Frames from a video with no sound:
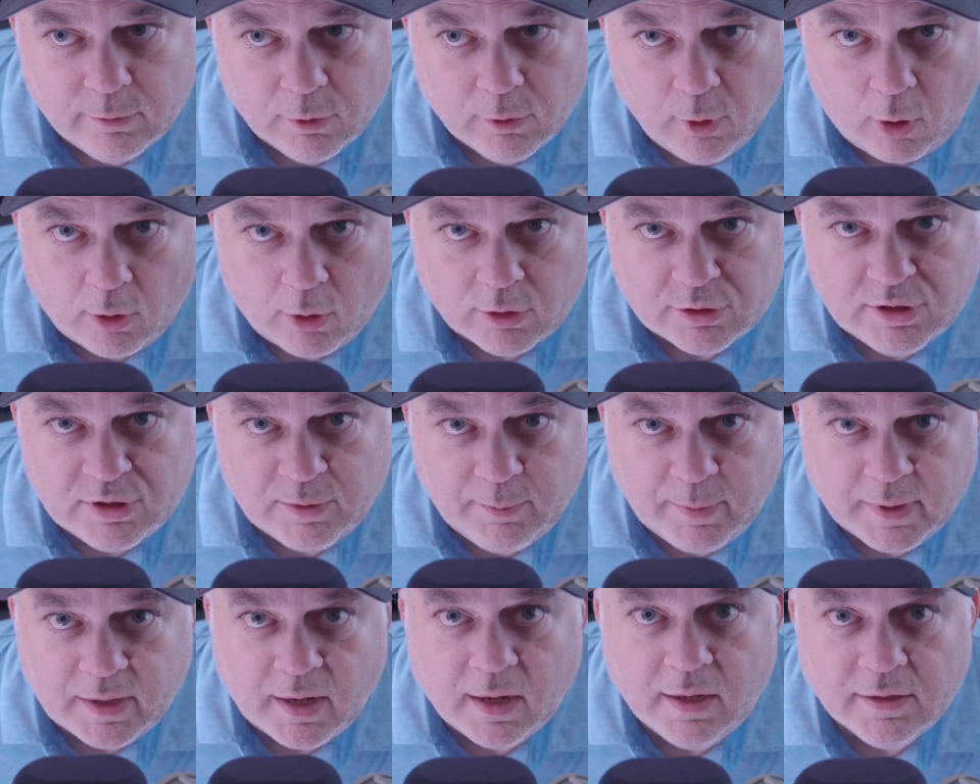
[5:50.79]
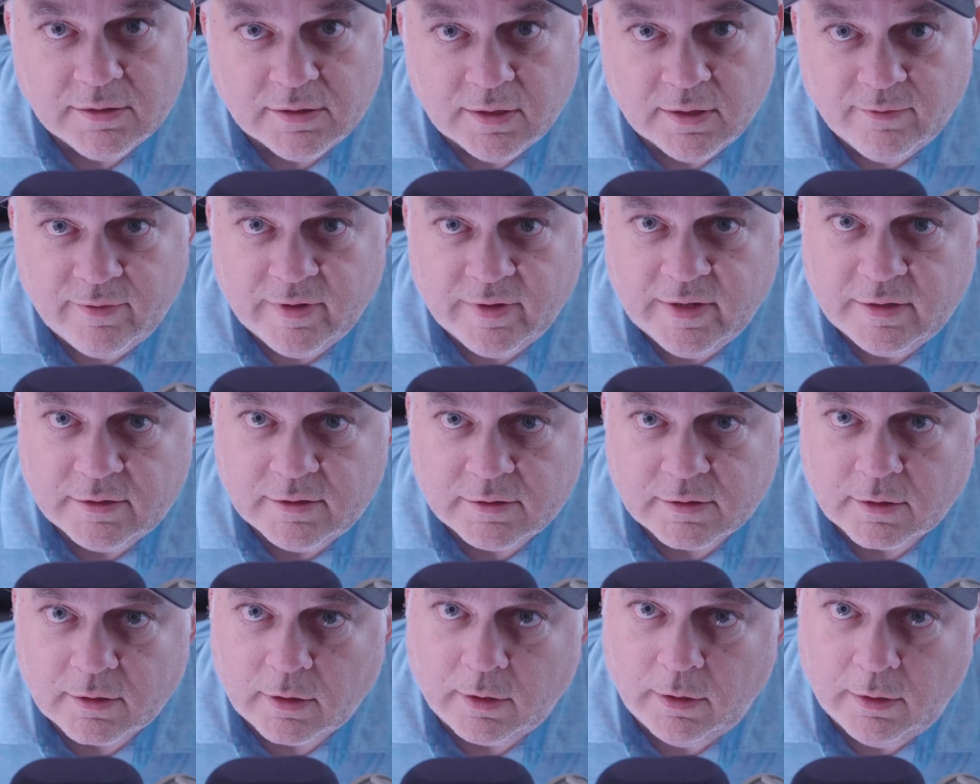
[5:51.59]
largely because of
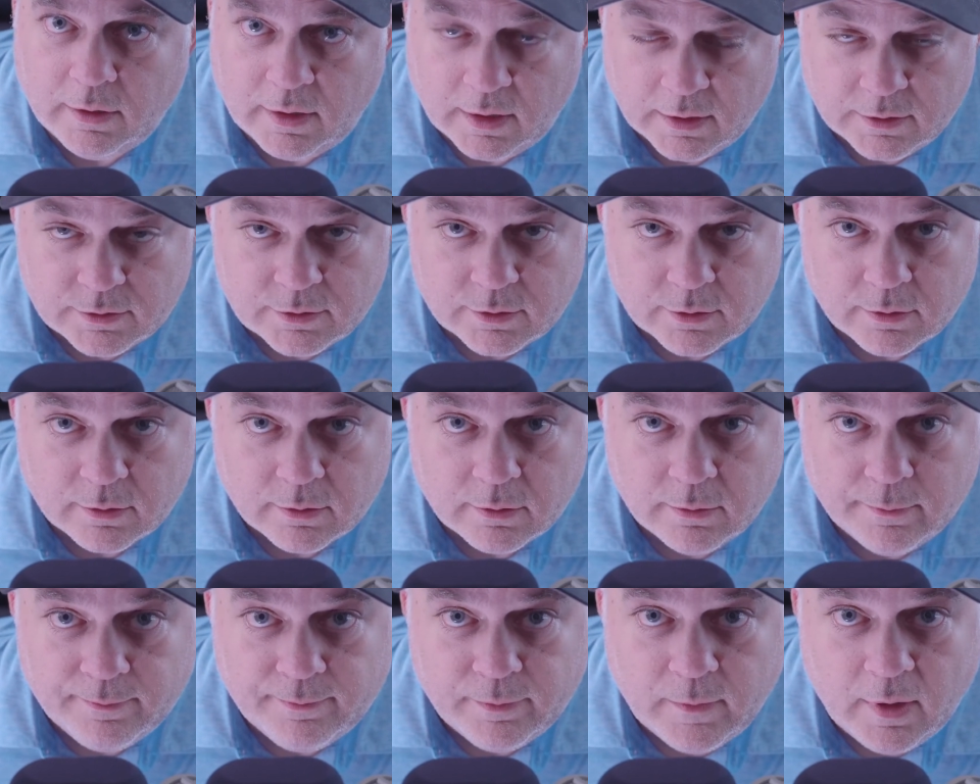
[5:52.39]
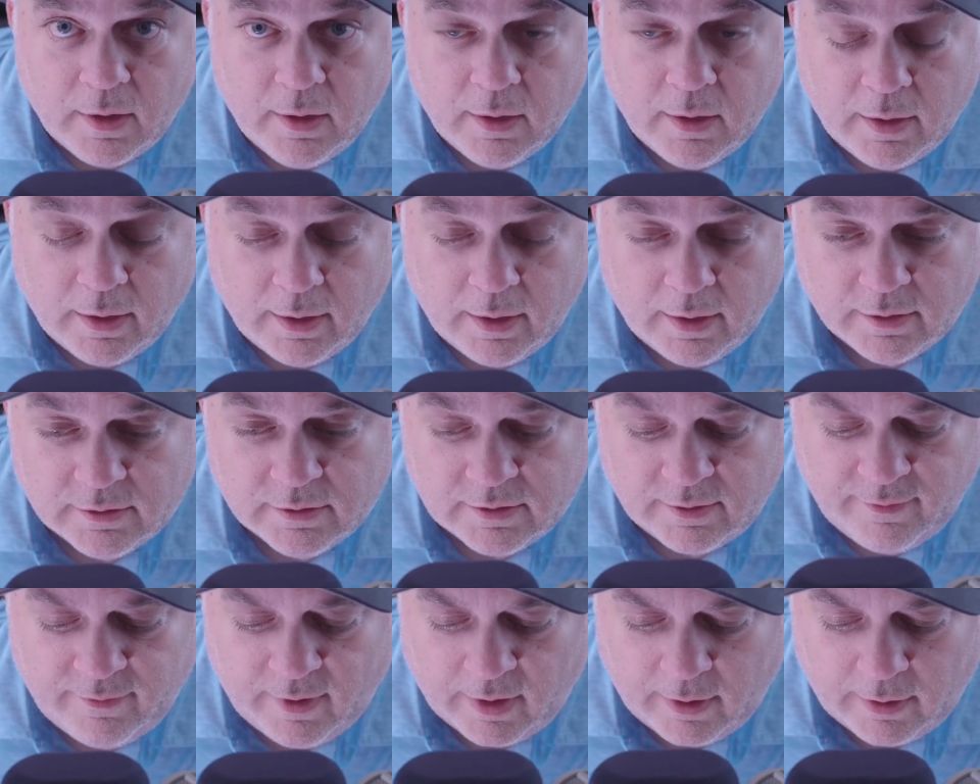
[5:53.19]
its condenser. It is
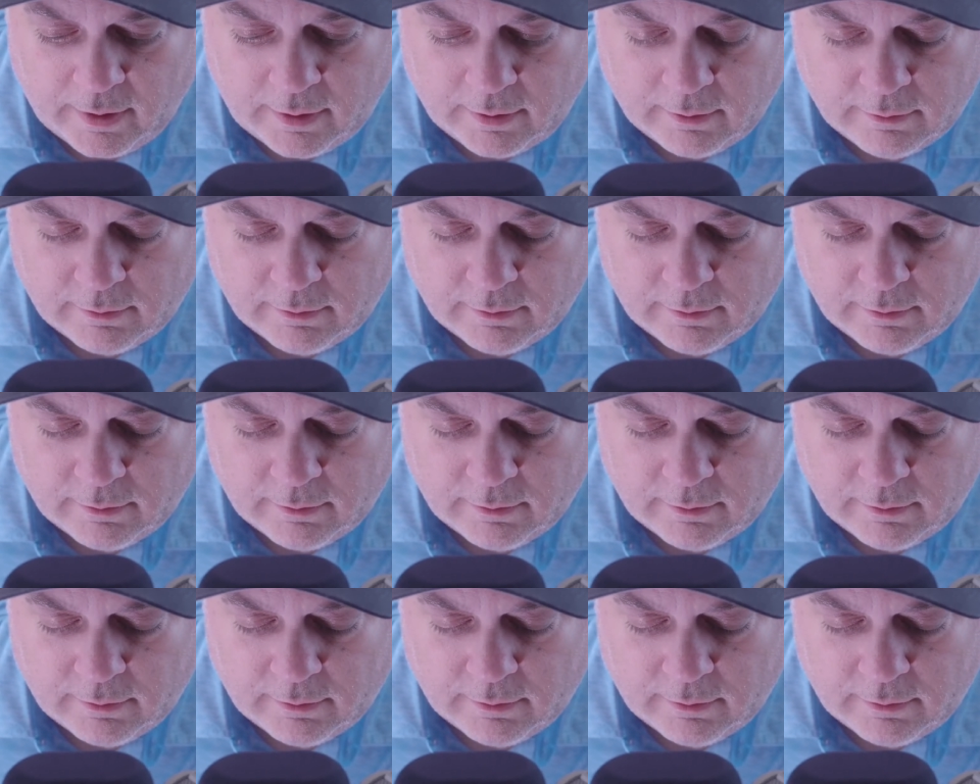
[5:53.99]
a very,